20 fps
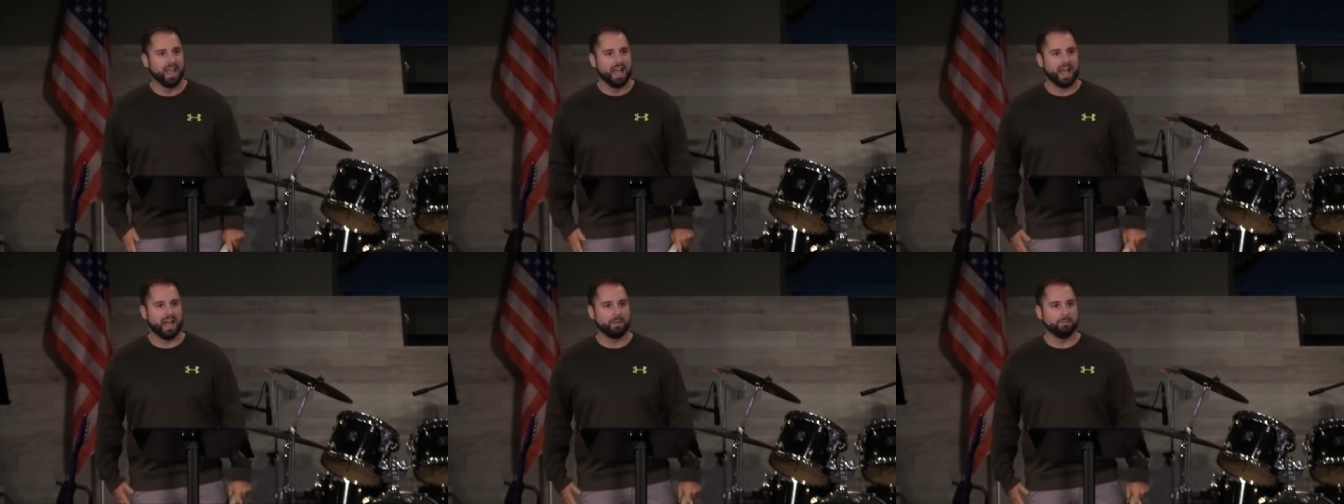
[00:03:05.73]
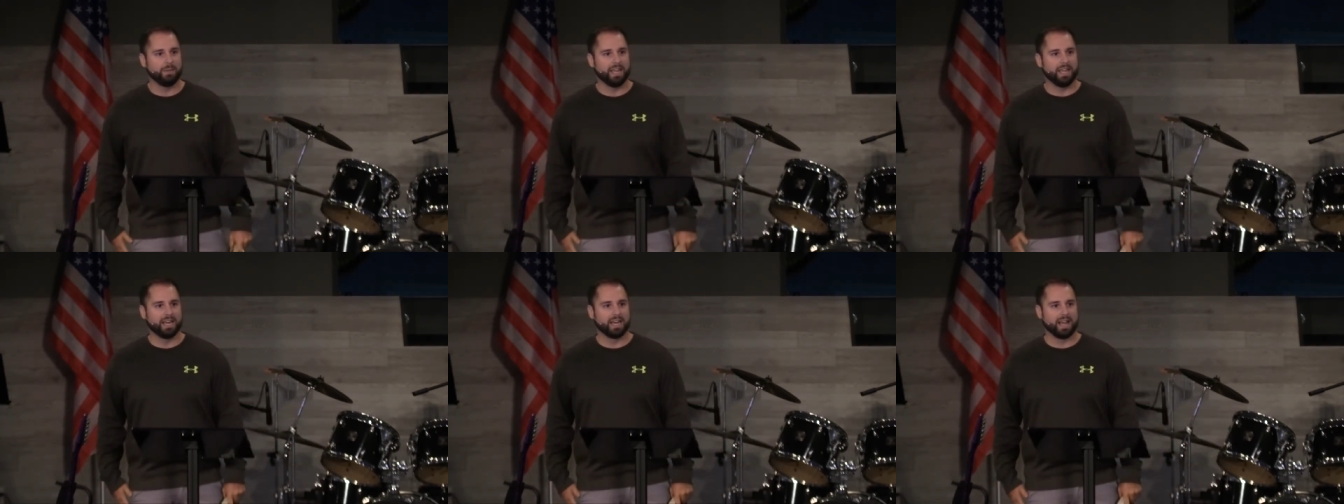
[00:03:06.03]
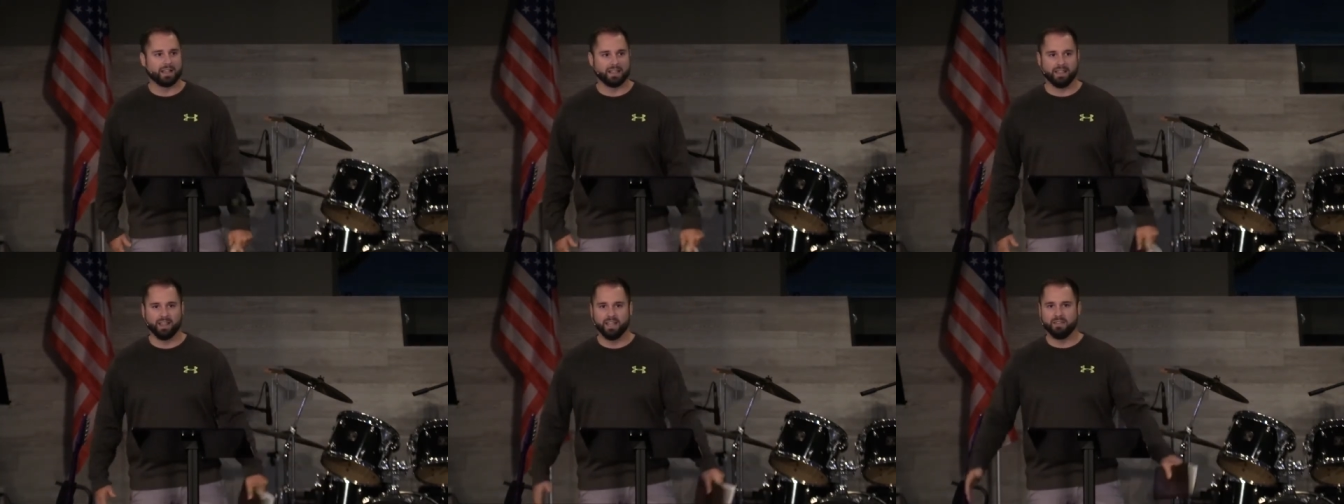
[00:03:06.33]
I mean,
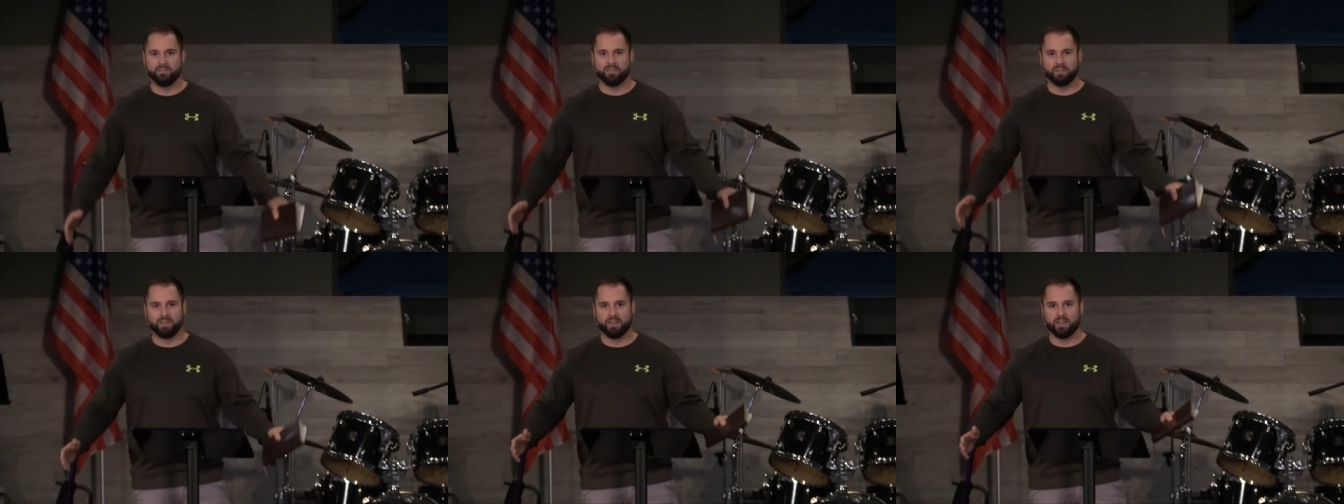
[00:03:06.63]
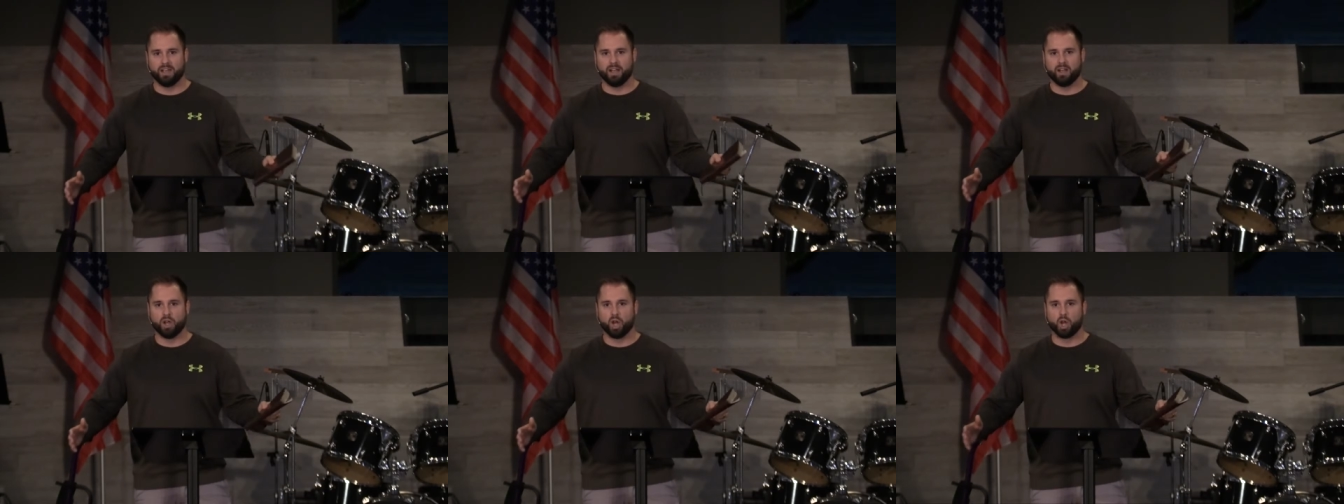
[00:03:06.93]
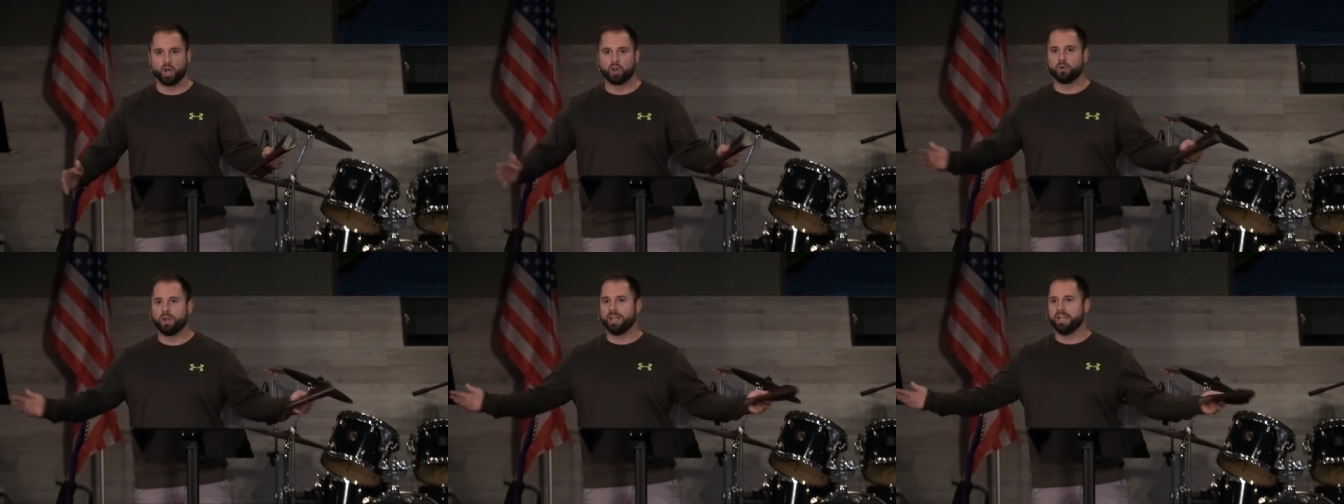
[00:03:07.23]
I live in uh,
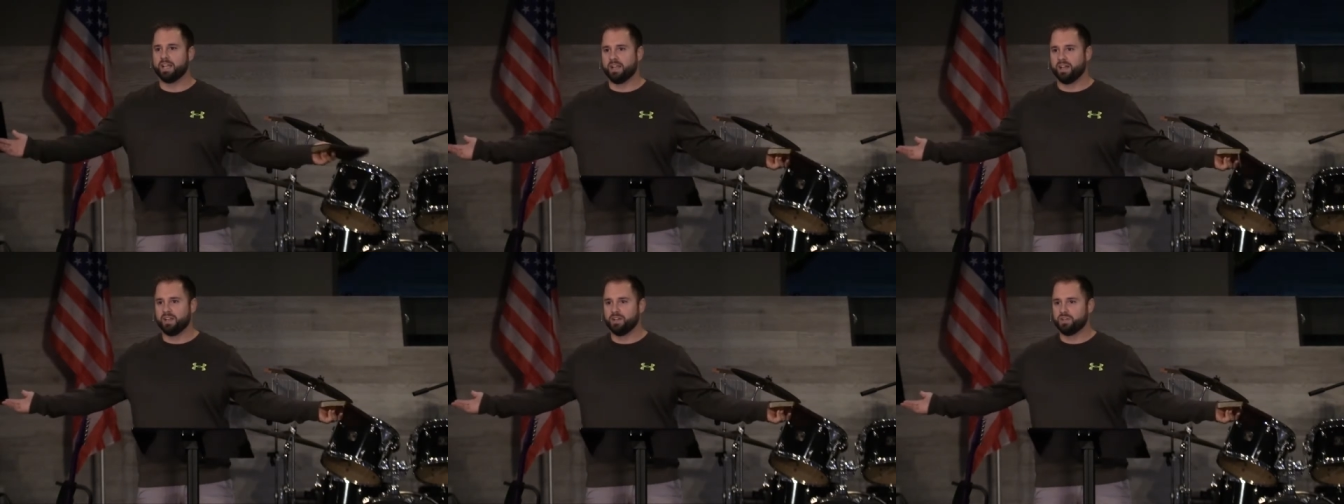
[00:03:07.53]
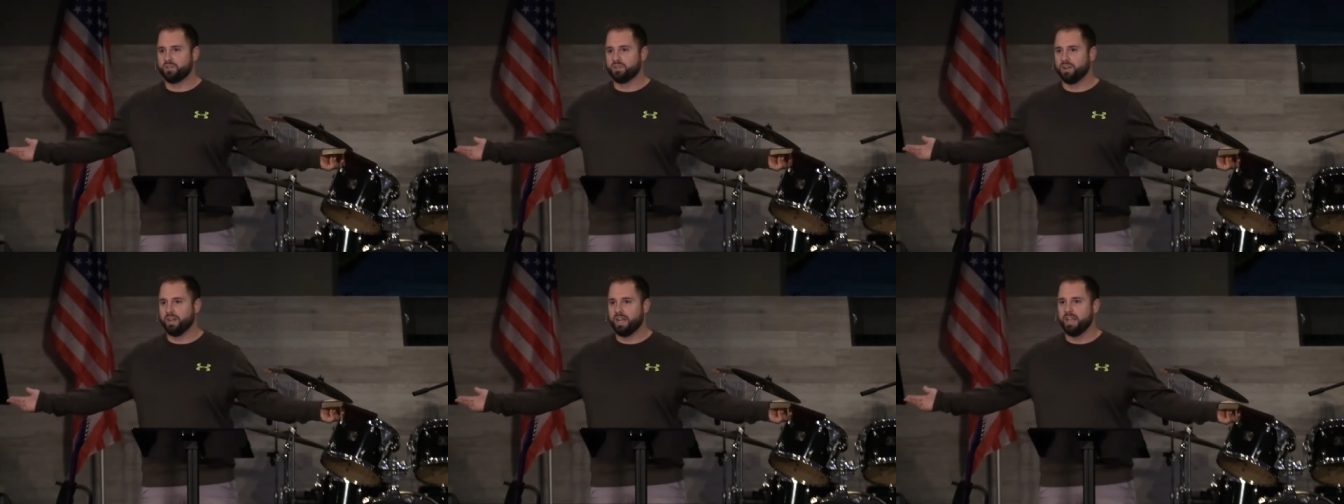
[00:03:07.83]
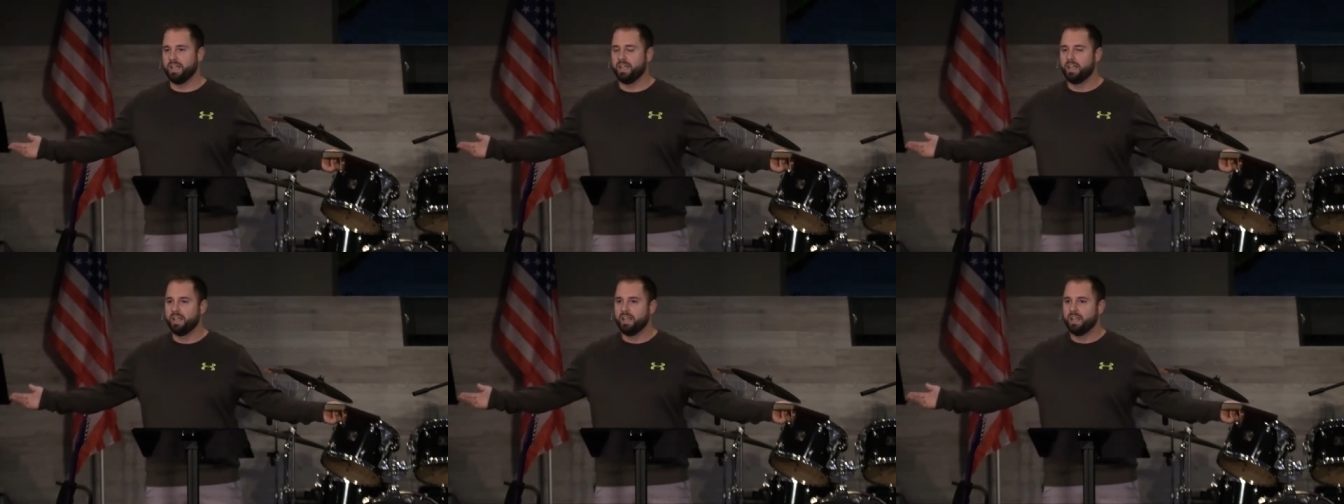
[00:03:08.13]
a great
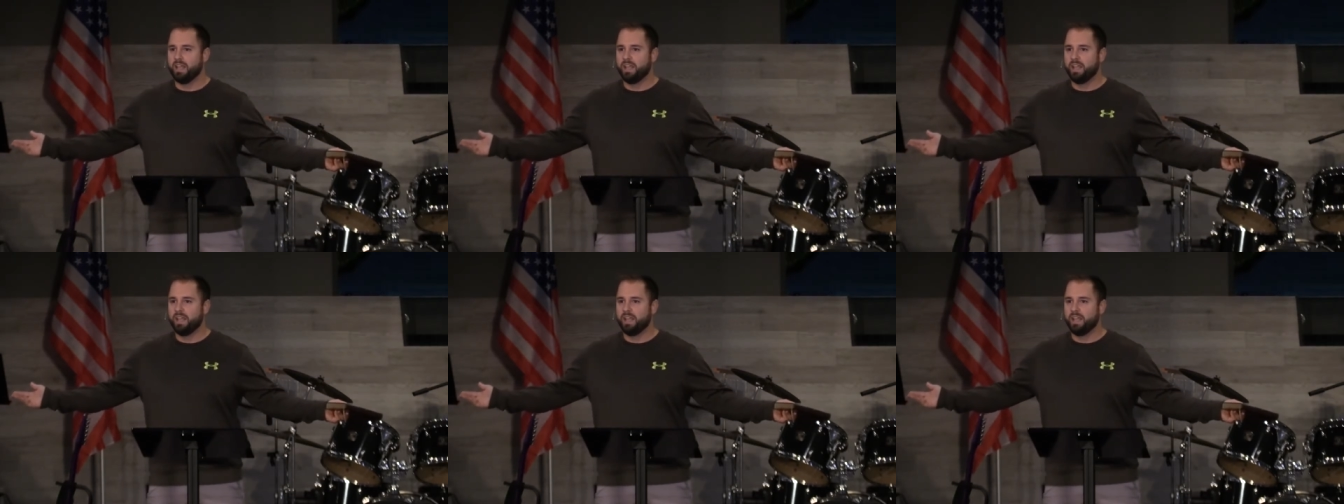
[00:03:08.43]
country.